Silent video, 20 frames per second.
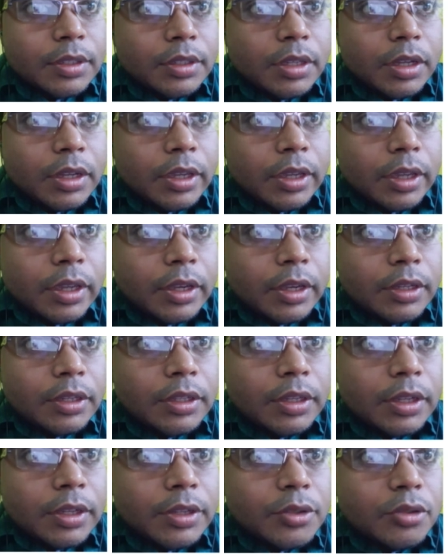the
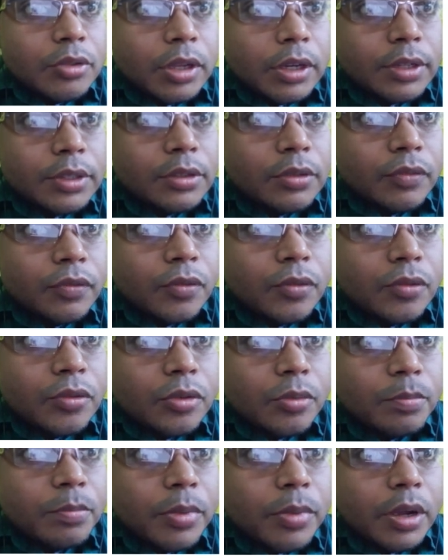area, so that is
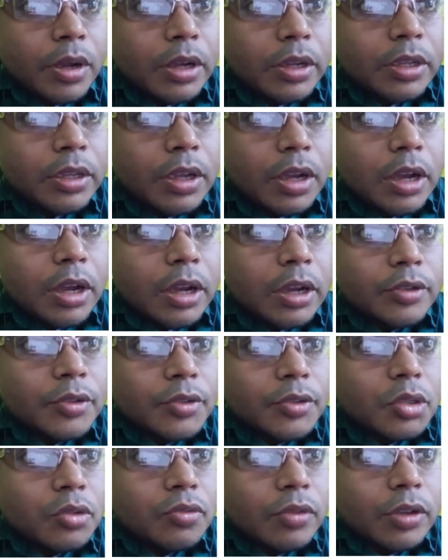4 pi r
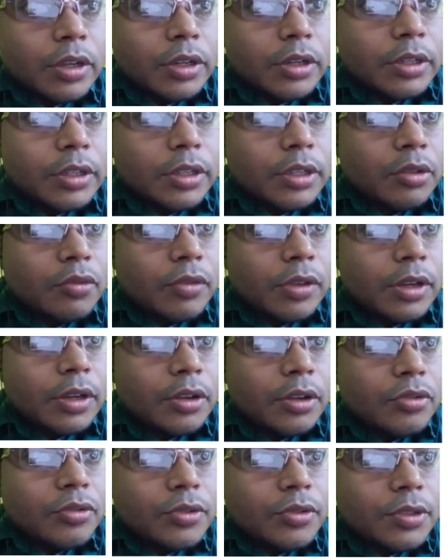square equal
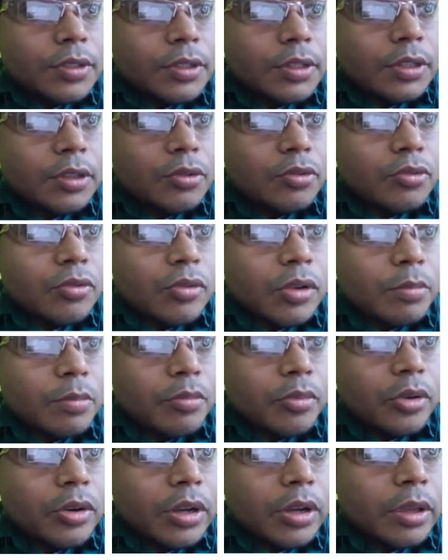to 0
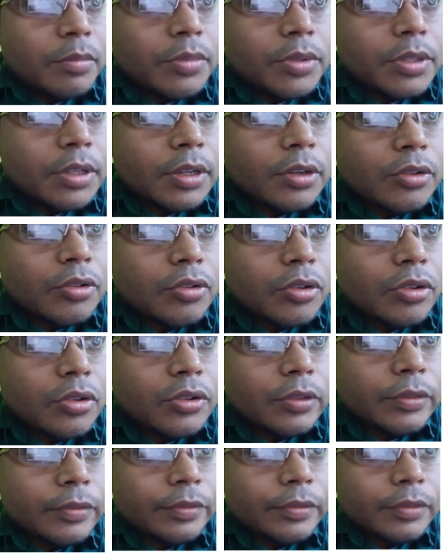upon epsilon
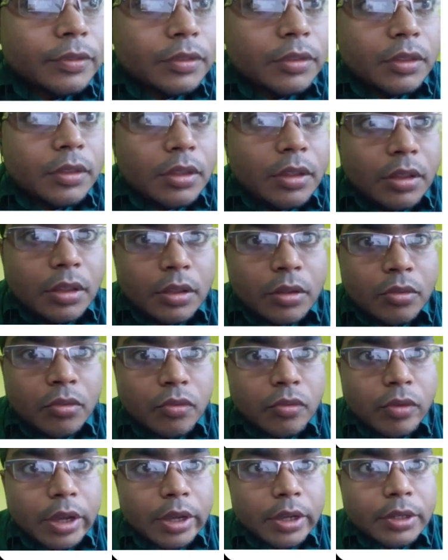naught.
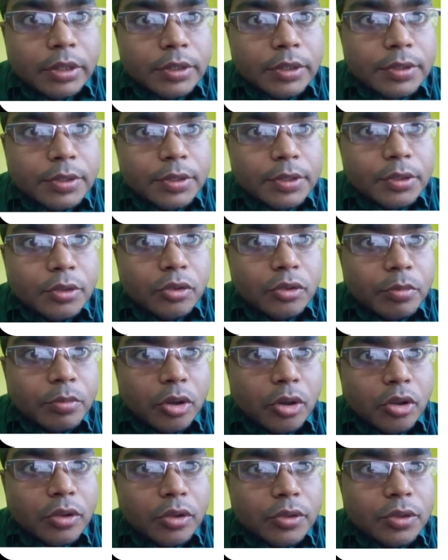Why it is 0?
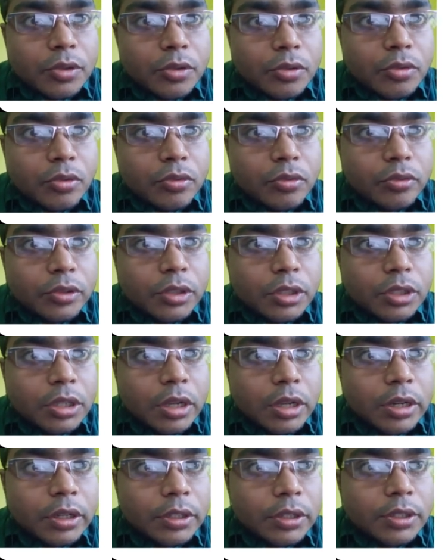Because no
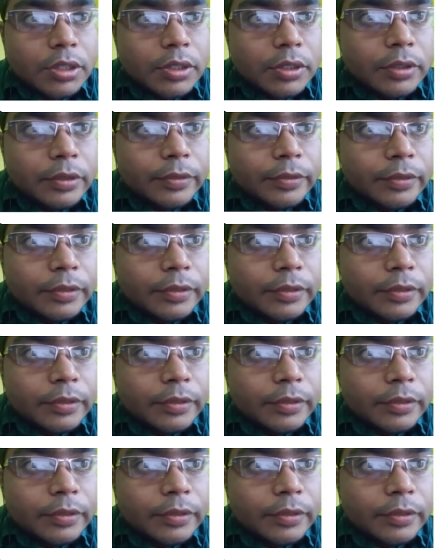charge